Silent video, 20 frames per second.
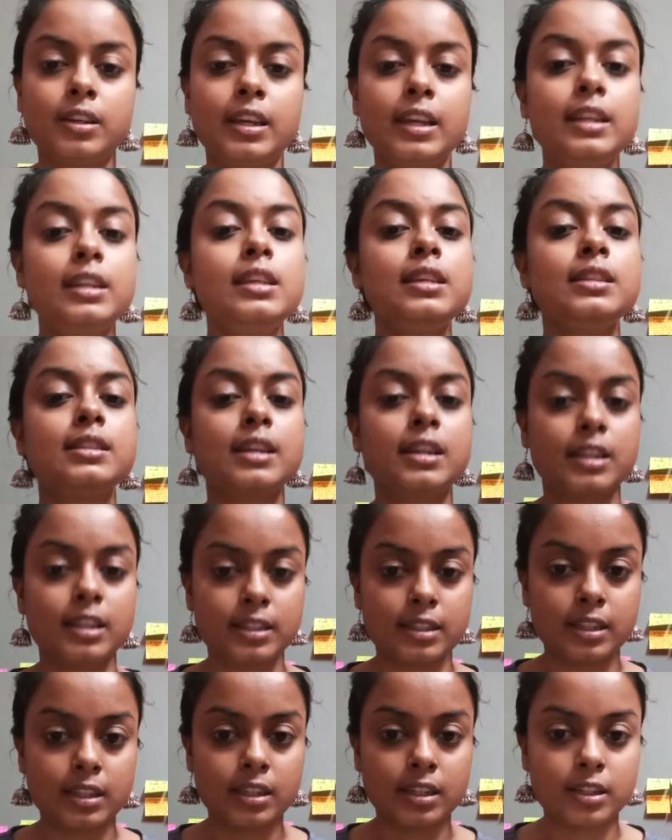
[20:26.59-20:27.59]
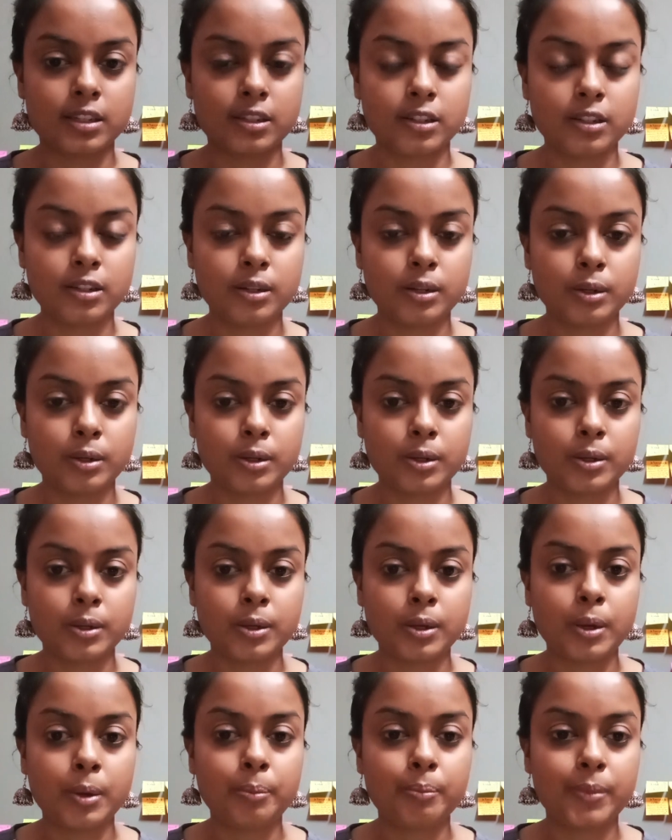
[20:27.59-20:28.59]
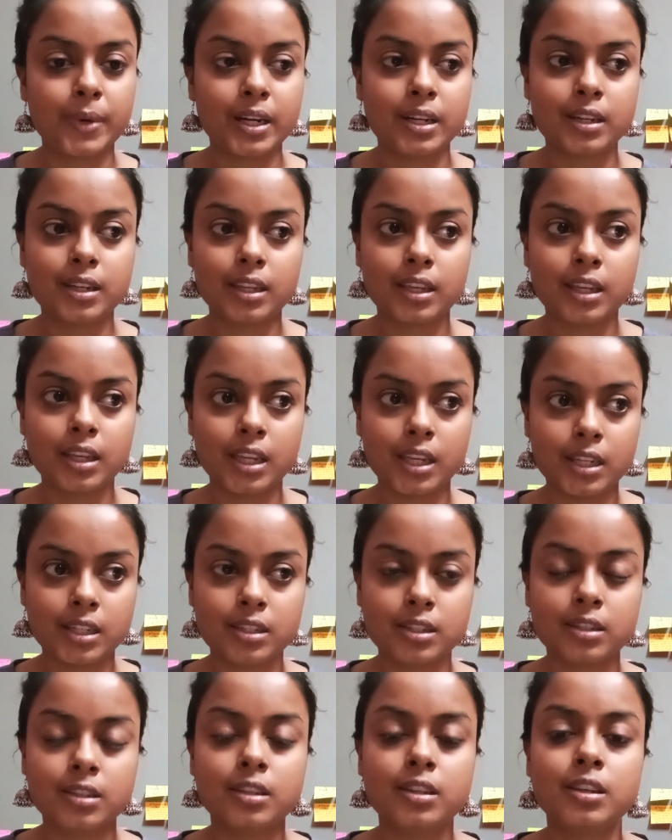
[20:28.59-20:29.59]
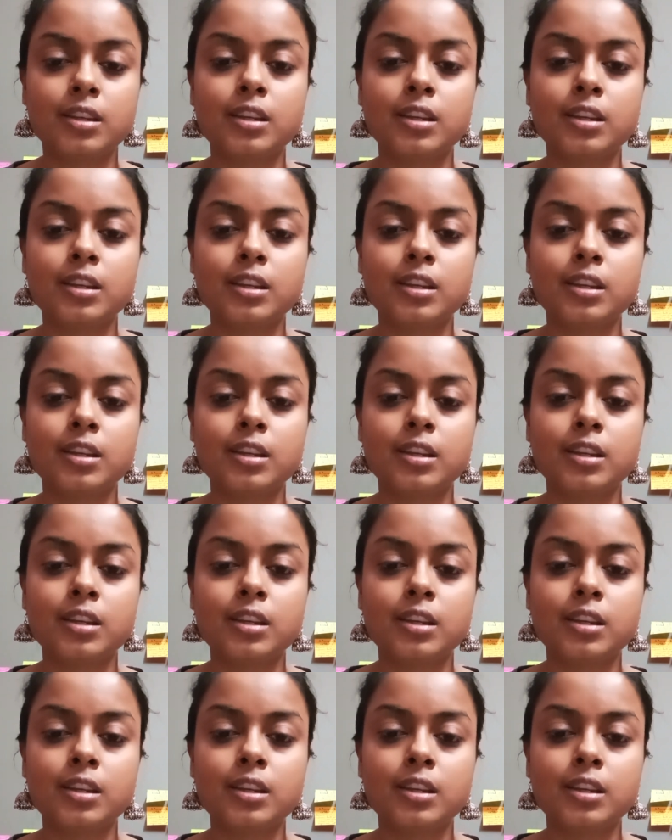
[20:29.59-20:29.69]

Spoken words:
It is a designator, but it